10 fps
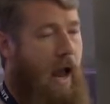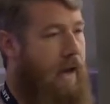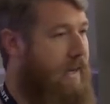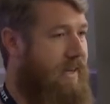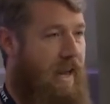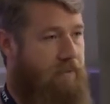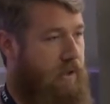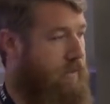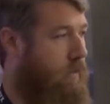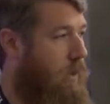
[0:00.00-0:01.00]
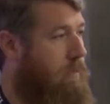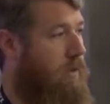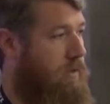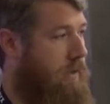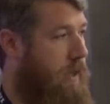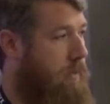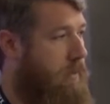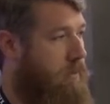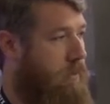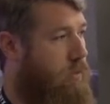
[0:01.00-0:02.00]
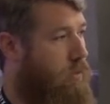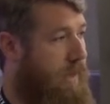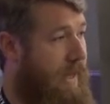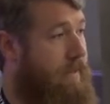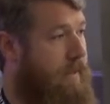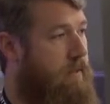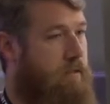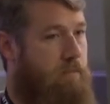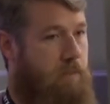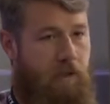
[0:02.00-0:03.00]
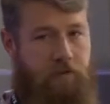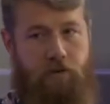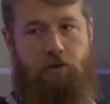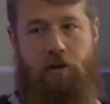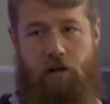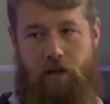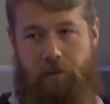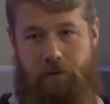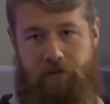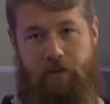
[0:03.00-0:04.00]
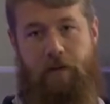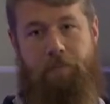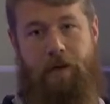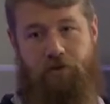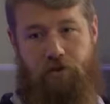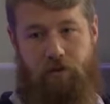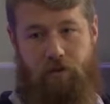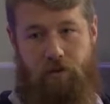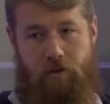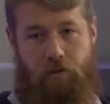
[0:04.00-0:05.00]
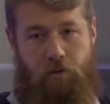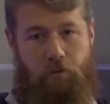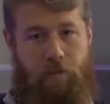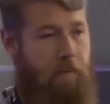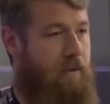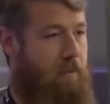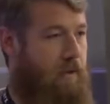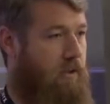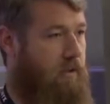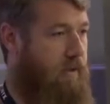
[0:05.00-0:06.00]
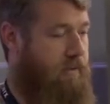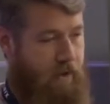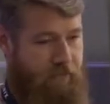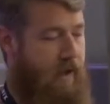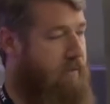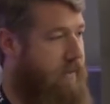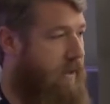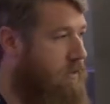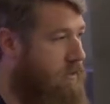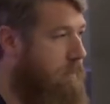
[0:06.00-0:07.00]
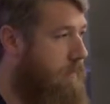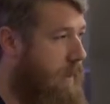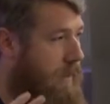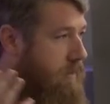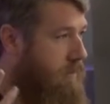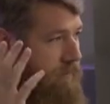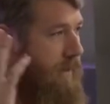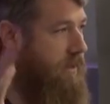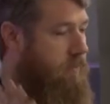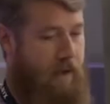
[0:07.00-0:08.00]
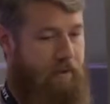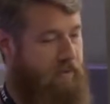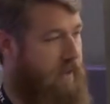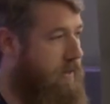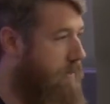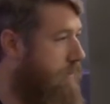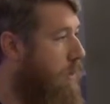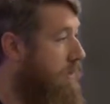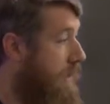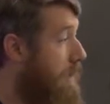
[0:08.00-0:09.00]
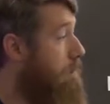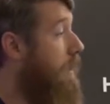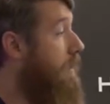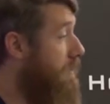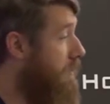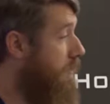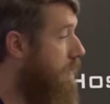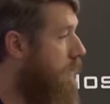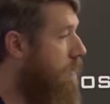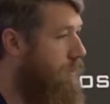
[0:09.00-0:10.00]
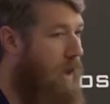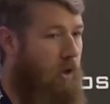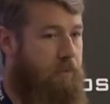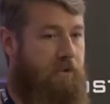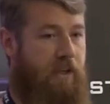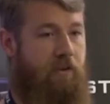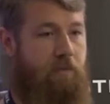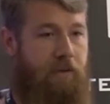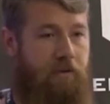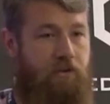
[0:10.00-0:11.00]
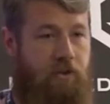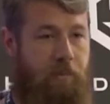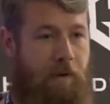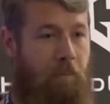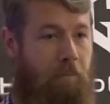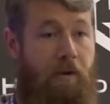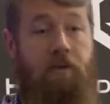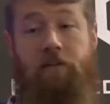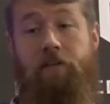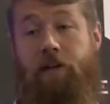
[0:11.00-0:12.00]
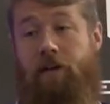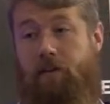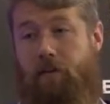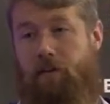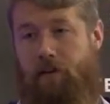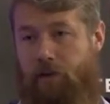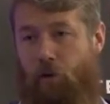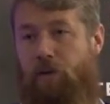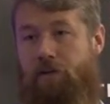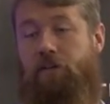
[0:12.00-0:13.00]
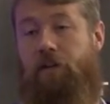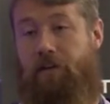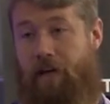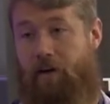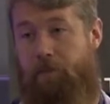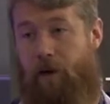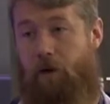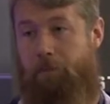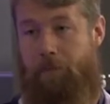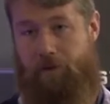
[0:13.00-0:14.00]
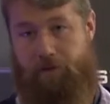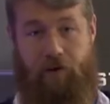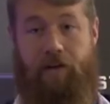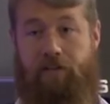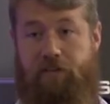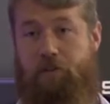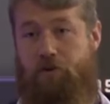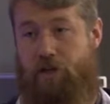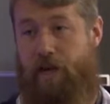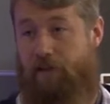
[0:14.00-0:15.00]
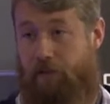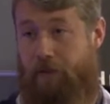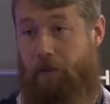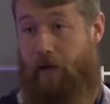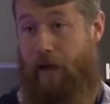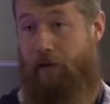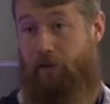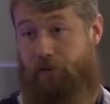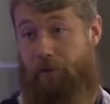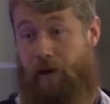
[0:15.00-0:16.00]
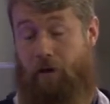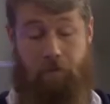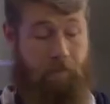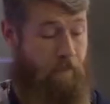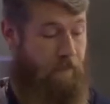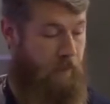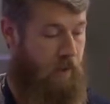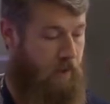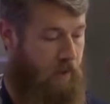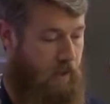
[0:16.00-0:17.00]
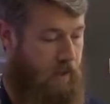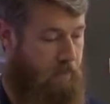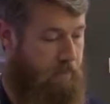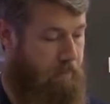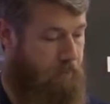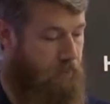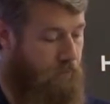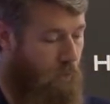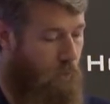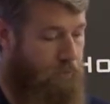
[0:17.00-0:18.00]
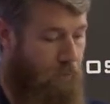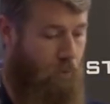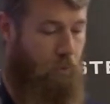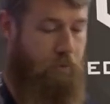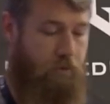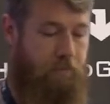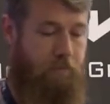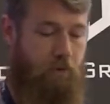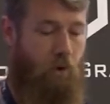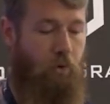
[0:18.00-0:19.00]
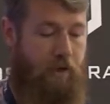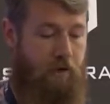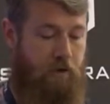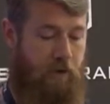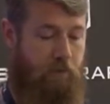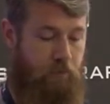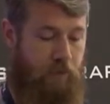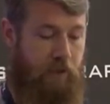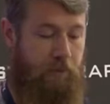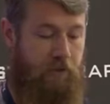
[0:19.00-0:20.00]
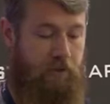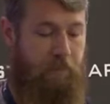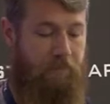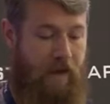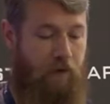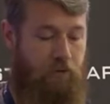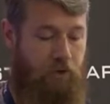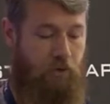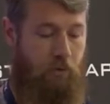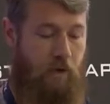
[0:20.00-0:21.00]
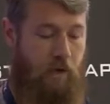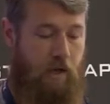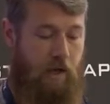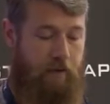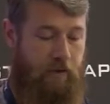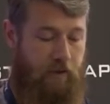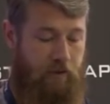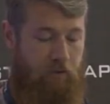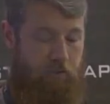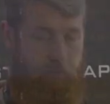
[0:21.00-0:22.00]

and I never get the webhook to tell me that the recording ended because the user hung up because they got impatient. Or maybe in the middle of it, they fat-fingered something and their face smacked the side of the phone and they hit buttons. Well, now I'm receiving messages about buttons they've hit that I don't necessarily care about, but that the finite state machine has to be able to handle somehow. Um, so the whole, the whole goal here is that really what this comes down to is that this is